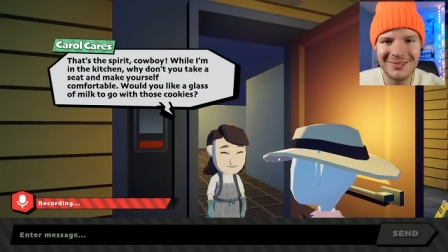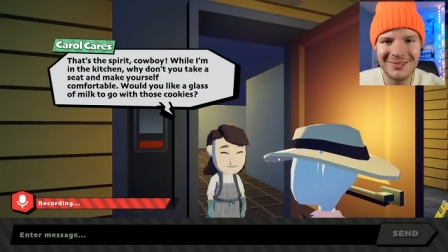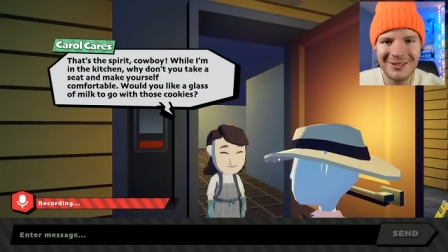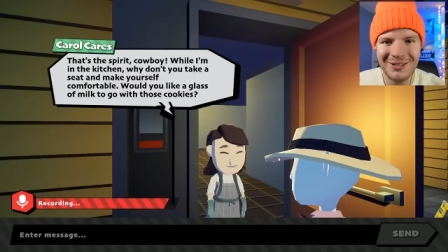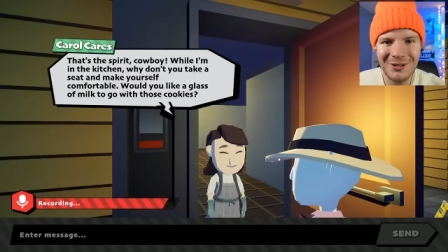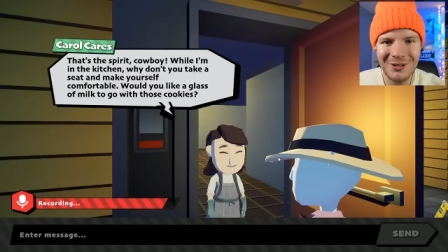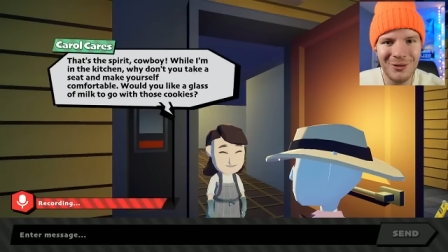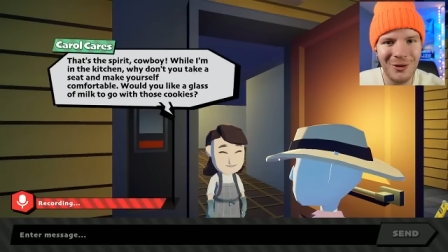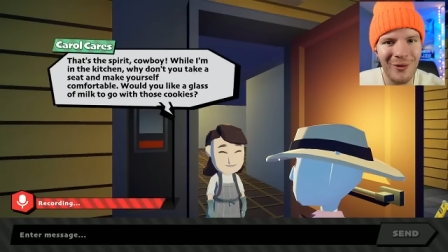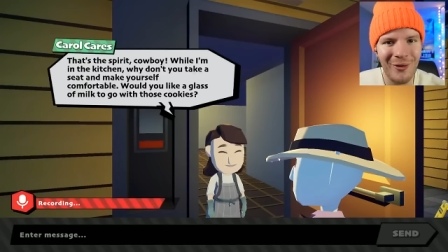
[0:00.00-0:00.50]

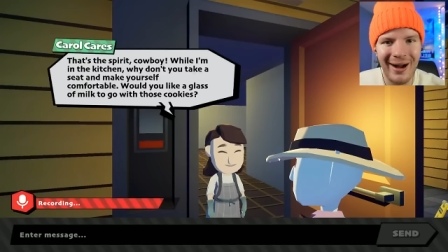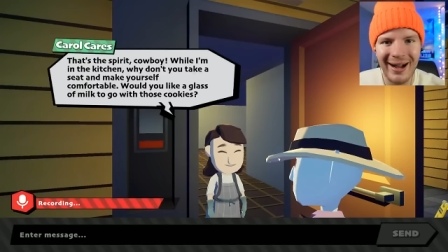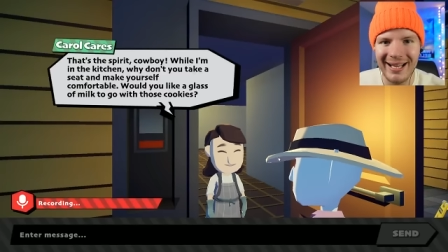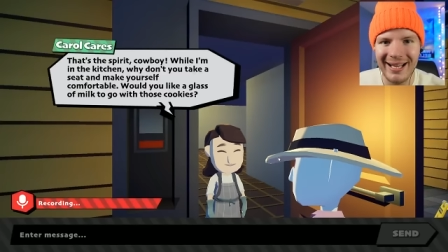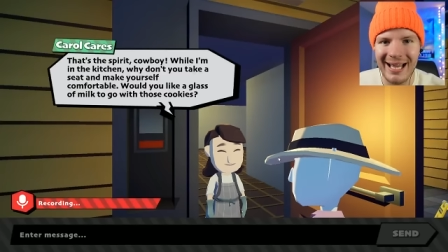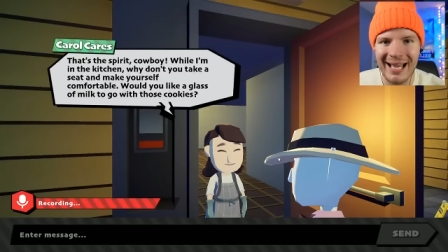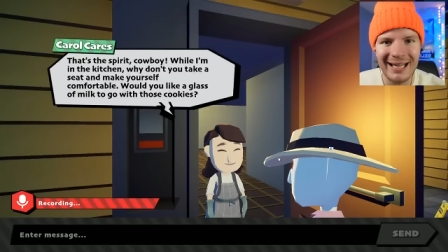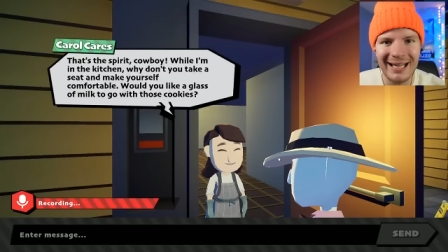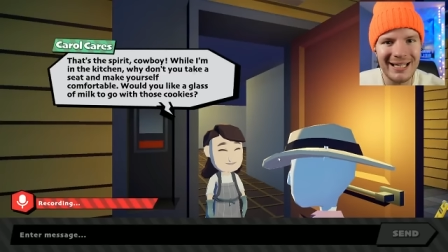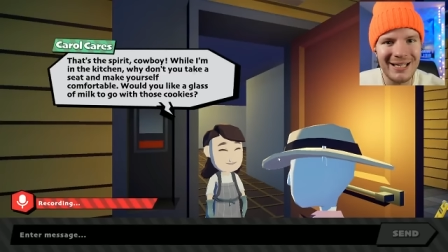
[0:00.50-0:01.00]
You know I
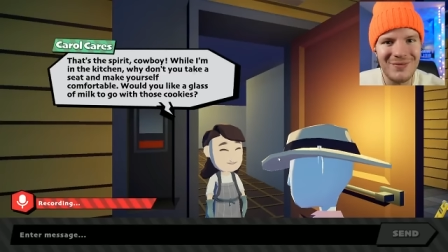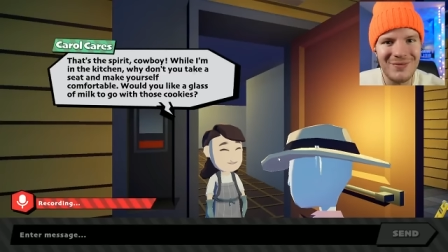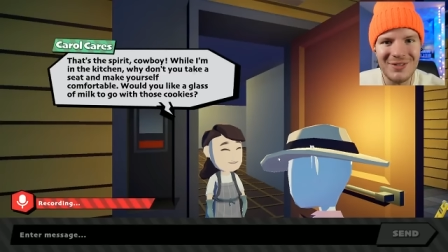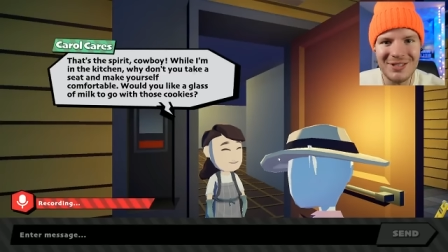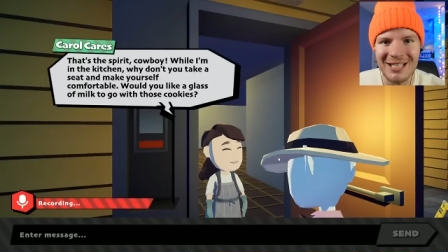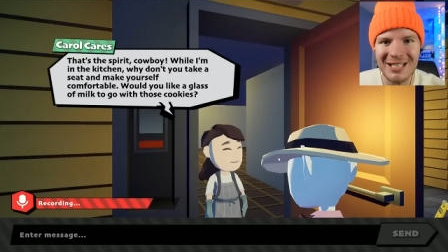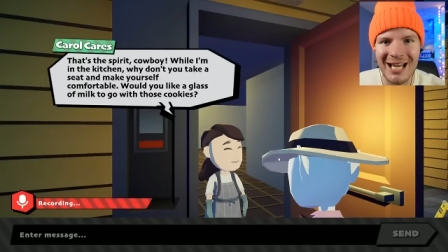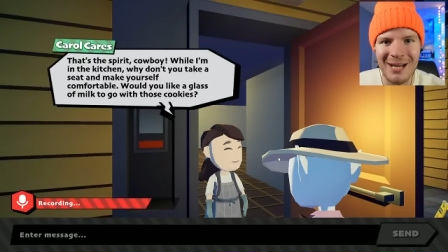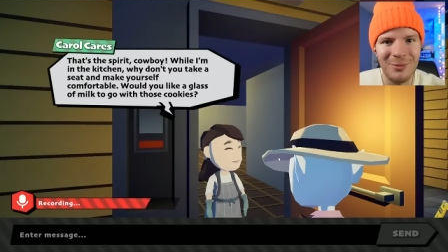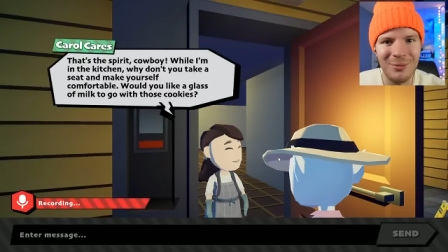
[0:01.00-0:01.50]
can't leave the
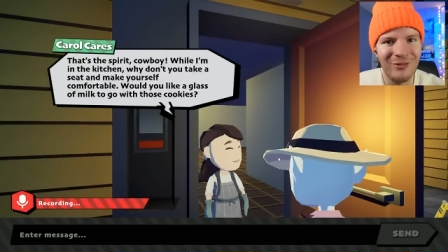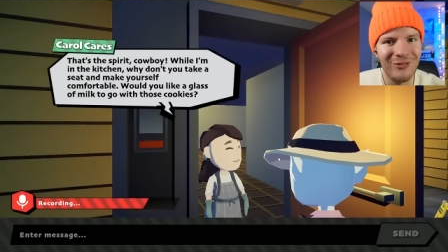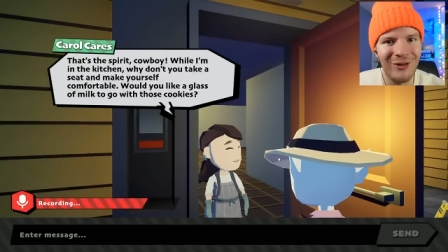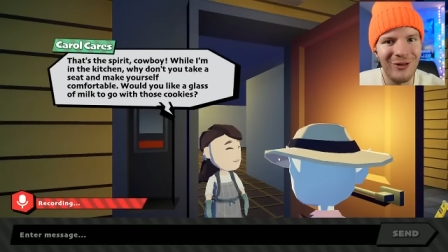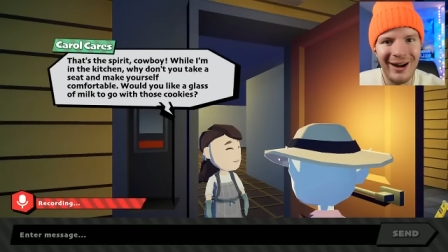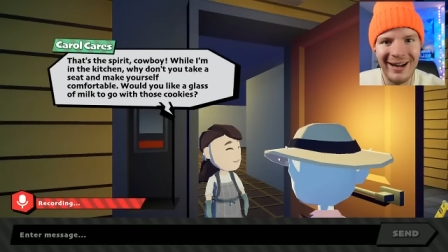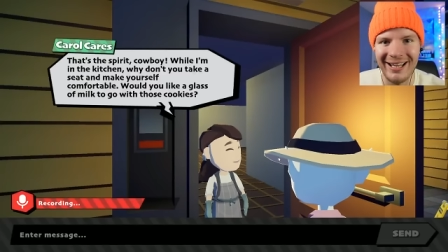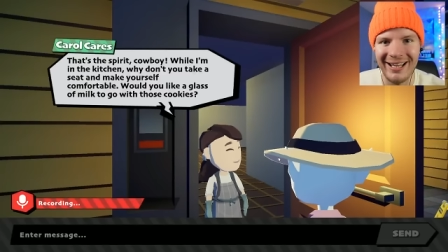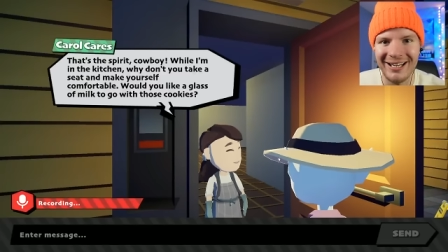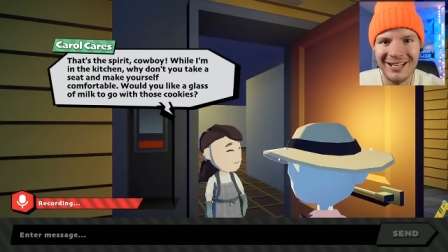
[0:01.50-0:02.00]
table before
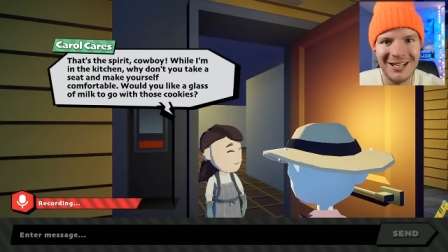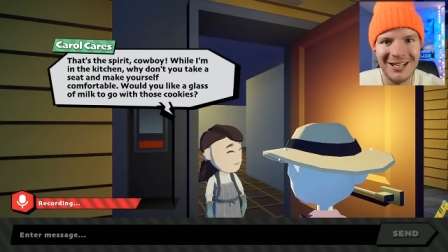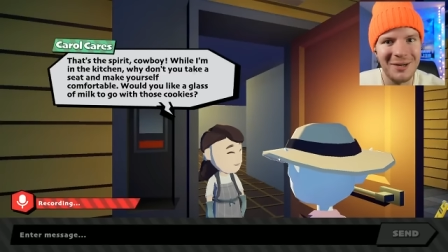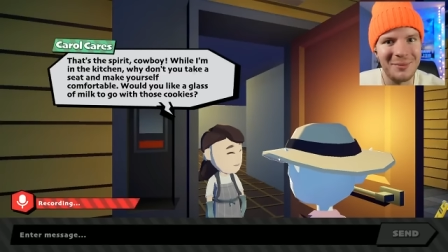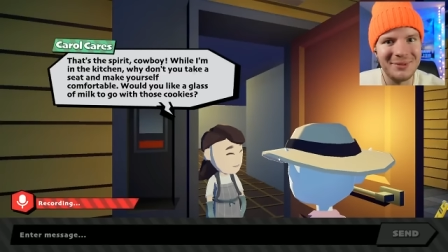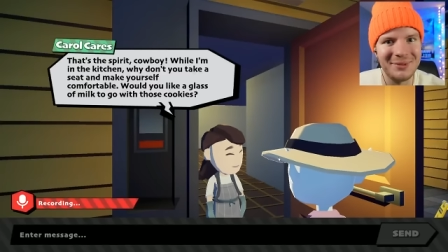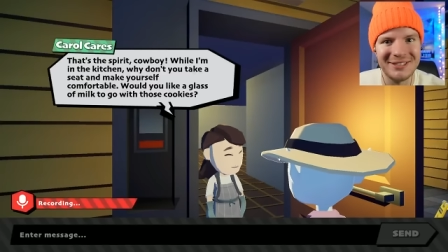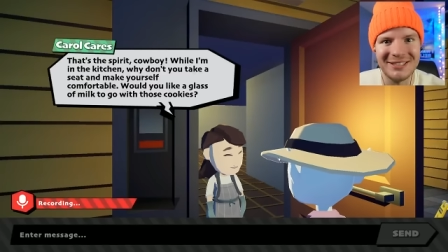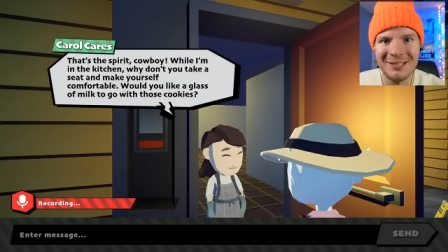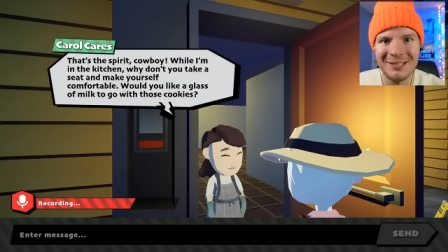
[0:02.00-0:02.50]
I get a
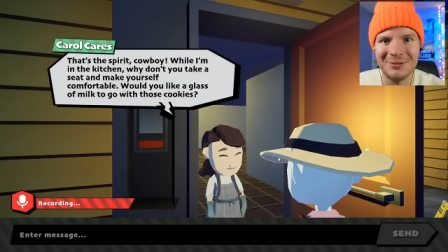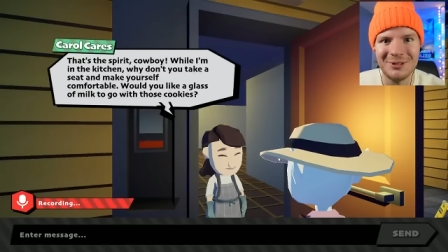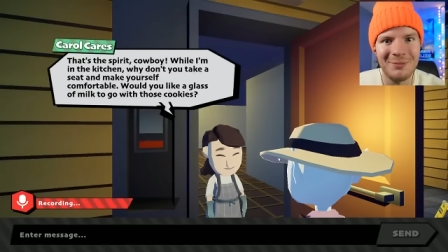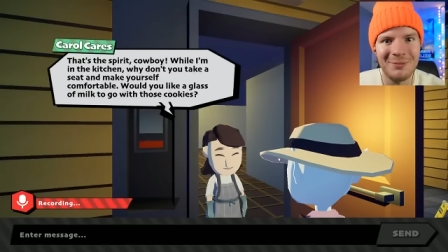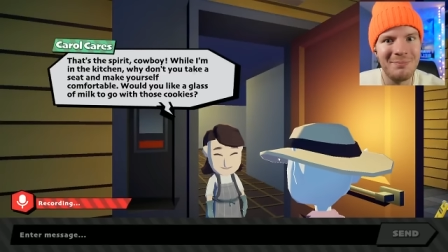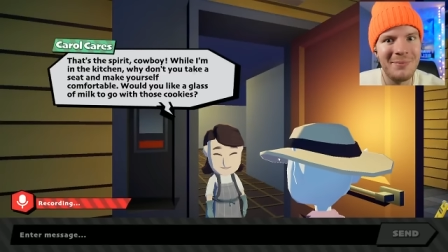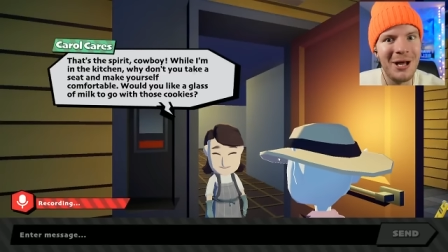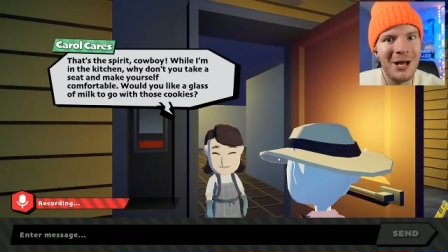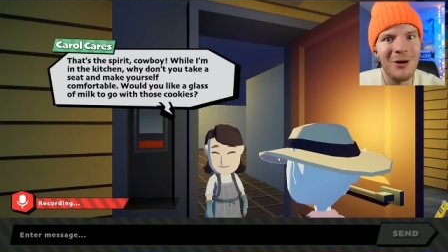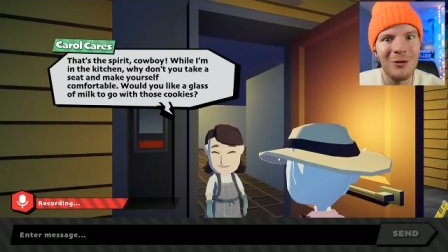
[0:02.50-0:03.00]
couple sips of
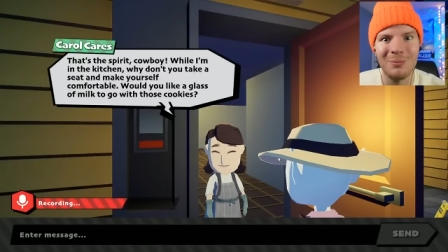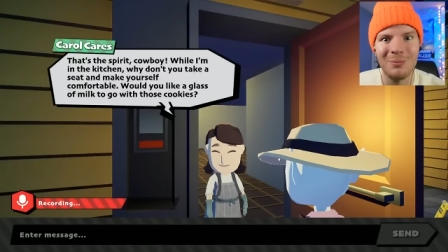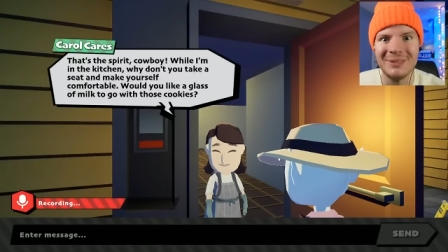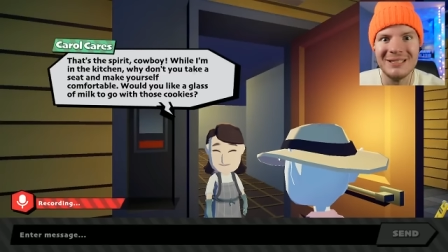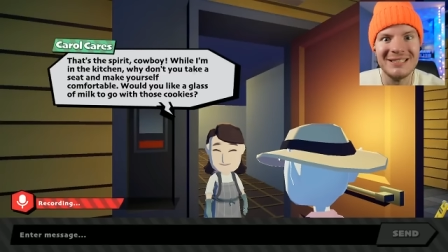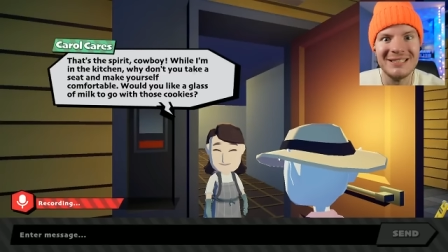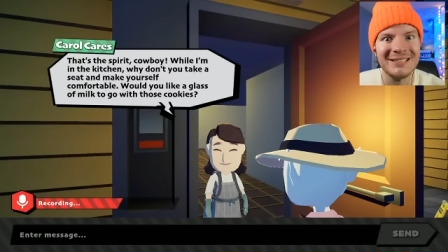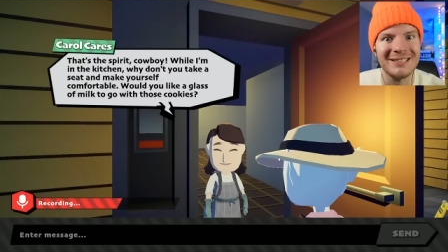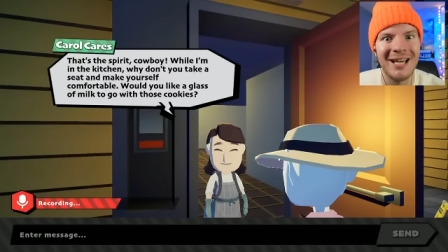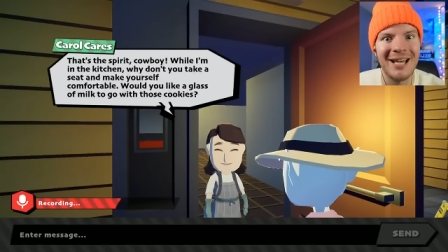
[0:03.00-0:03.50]
milk,
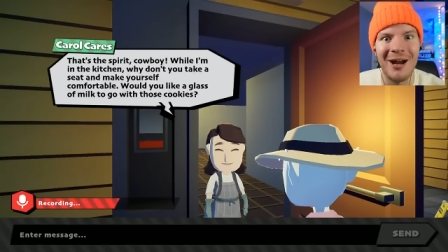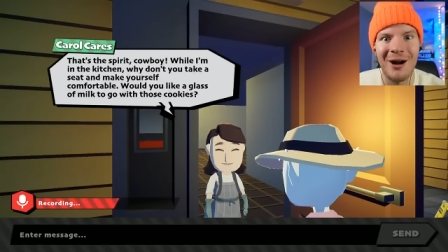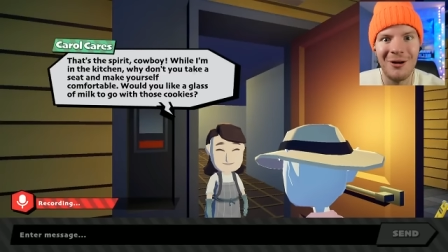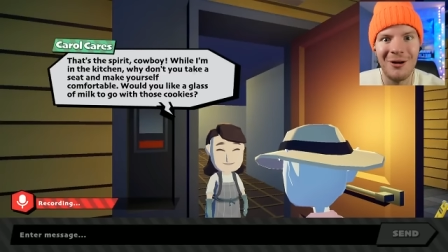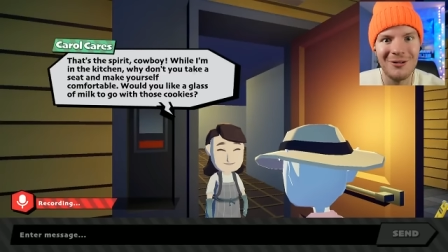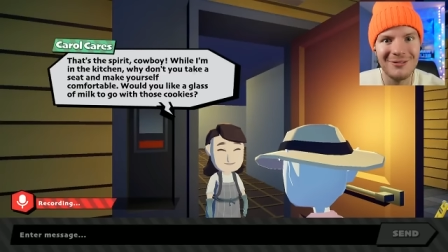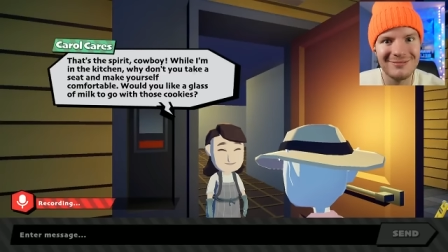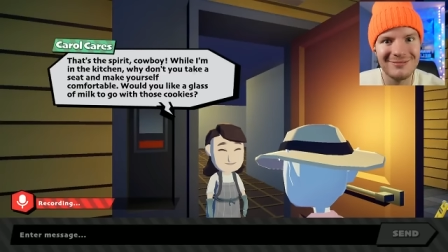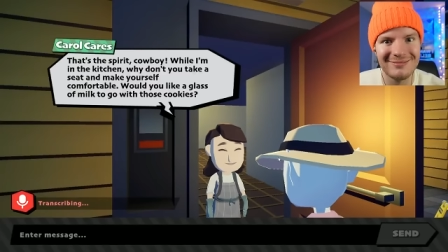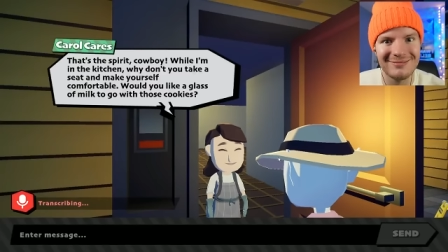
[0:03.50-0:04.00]
Missus Carol.